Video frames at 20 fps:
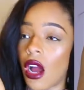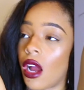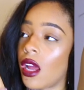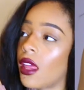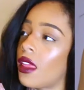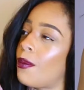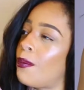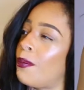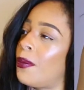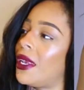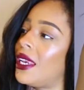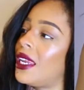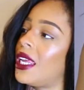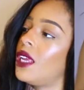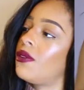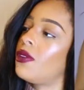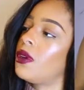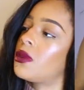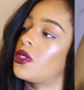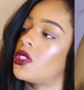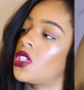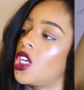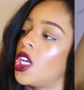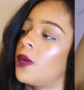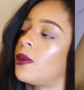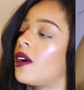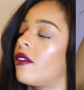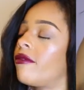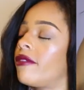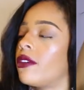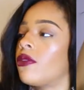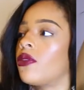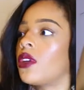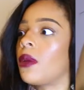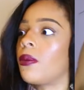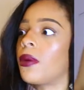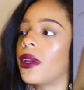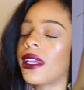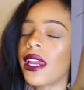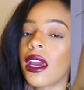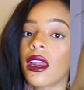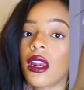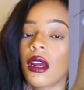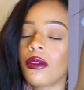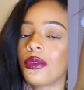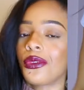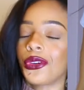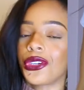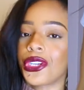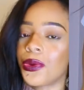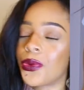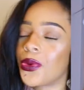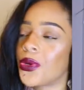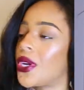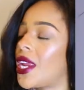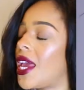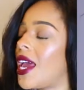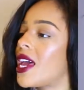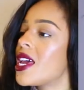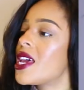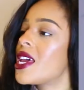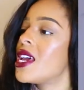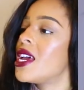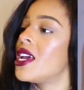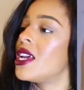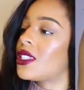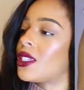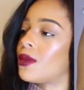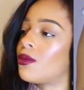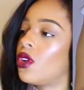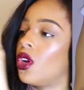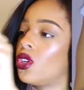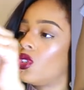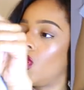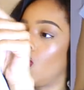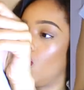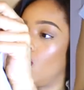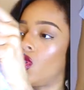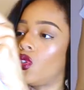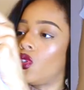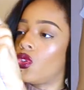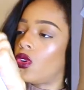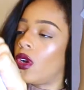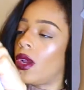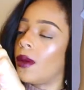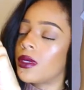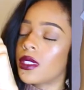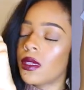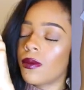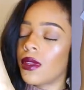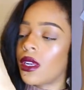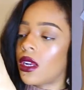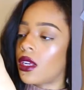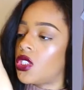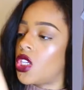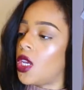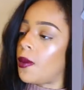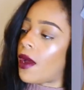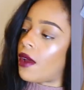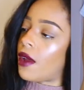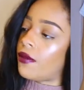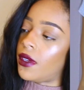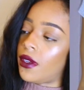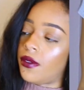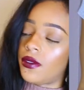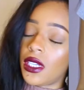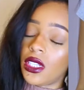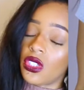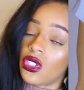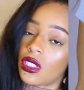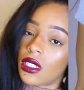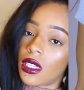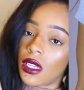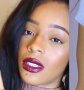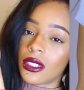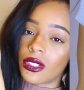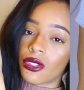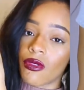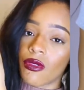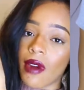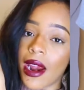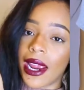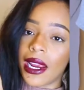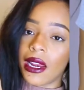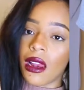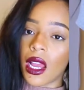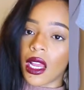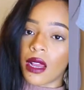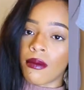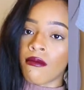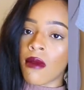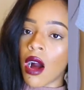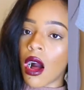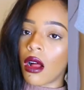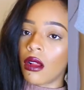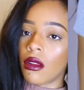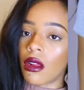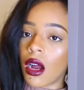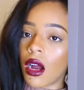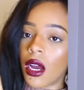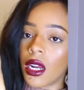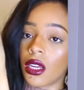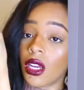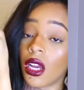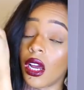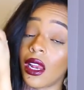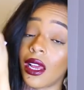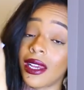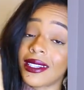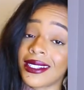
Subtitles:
I believe it was £2.50, but again, I've already worn it, so I'm not too sure. It was something like £2.50. It's just in this grey, like, marl kind of colour.